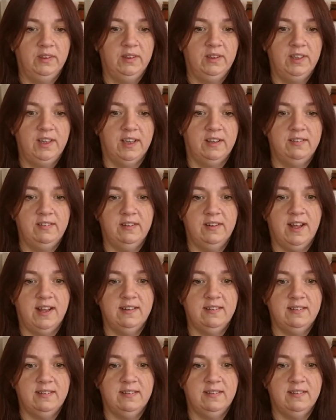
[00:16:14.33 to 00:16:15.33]
yeah, so
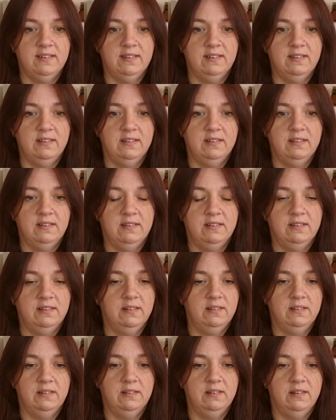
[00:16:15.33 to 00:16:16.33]
that's,
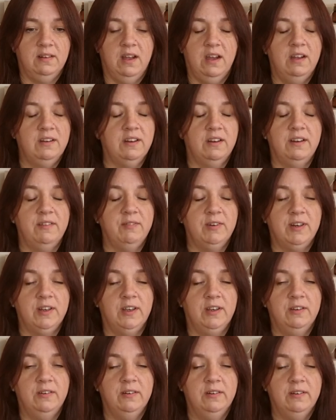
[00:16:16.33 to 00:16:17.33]
I don't even
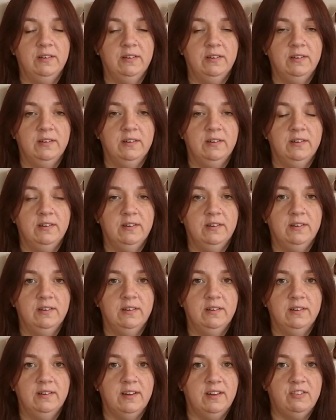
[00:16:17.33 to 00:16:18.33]
know,
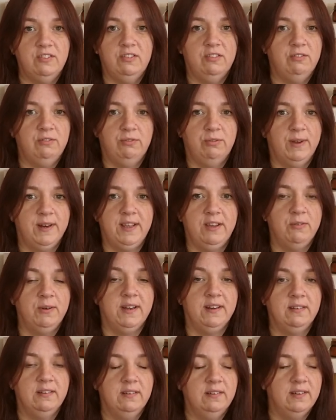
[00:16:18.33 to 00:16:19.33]
that's
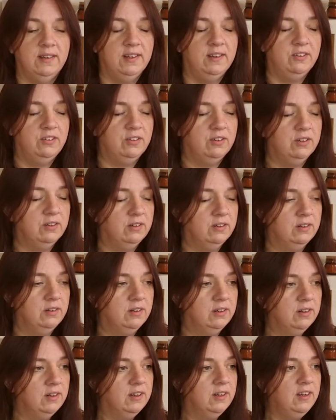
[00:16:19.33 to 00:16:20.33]
£20-ish.
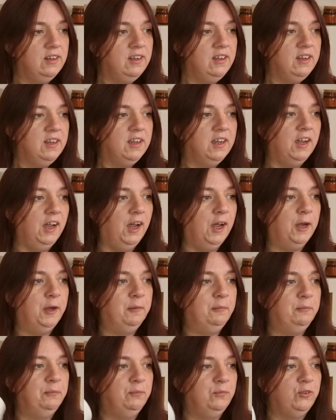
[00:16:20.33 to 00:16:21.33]

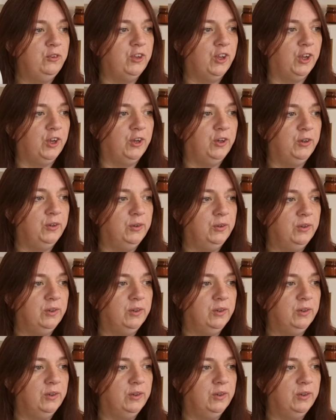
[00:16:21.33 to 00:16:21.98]
So